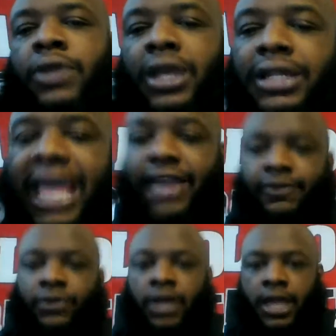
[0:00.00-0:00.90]
like,
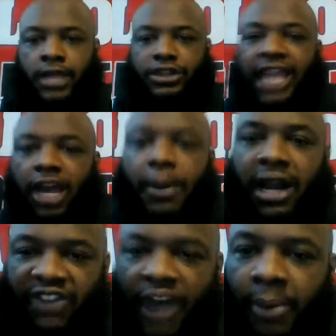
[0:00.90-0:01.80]
think
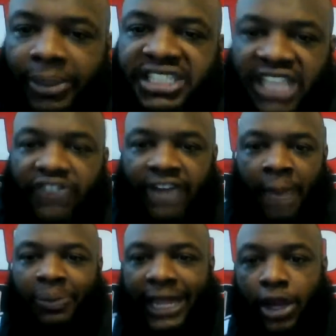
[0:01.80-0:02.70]
about it. If I'm a receiver and
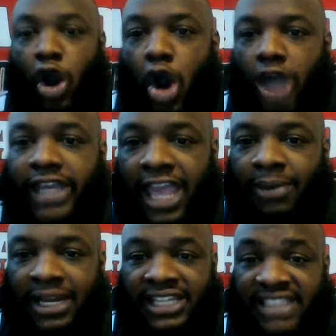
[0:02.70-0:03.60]
I'm playing all
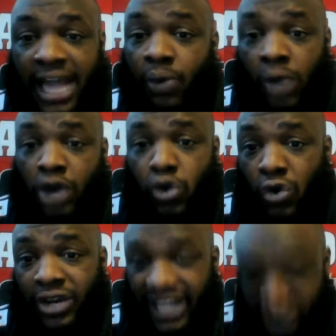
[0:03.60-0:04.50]
game and there's not one
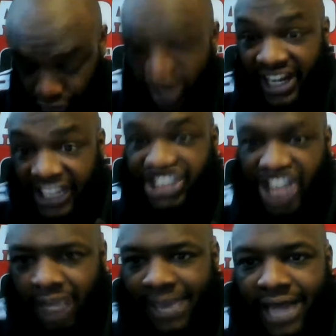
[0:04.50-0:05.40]
corner that's trying to
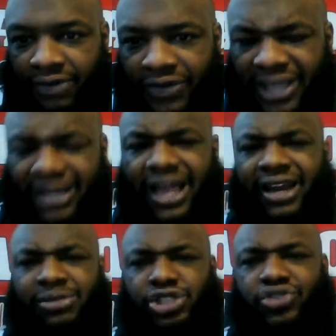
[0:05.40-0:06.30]
jam me at the fucking
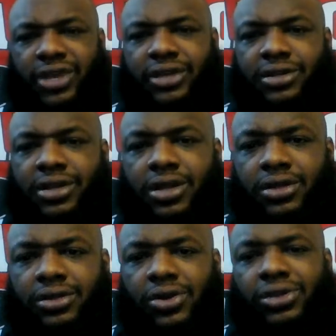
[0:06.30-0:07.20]
line, I'm straight.
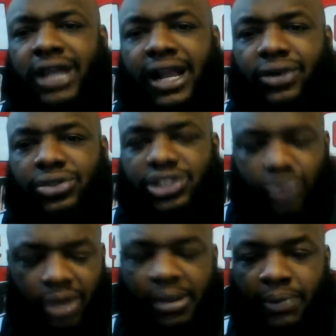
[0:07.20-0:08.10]
Only thing I got to do is just
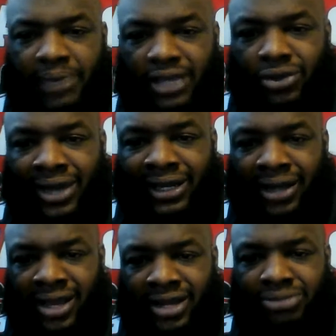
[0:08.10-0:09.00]
worry about beating you at the
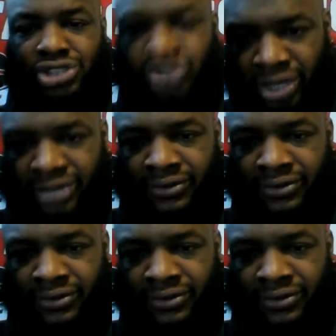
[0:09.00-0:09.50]
line. I'm straight.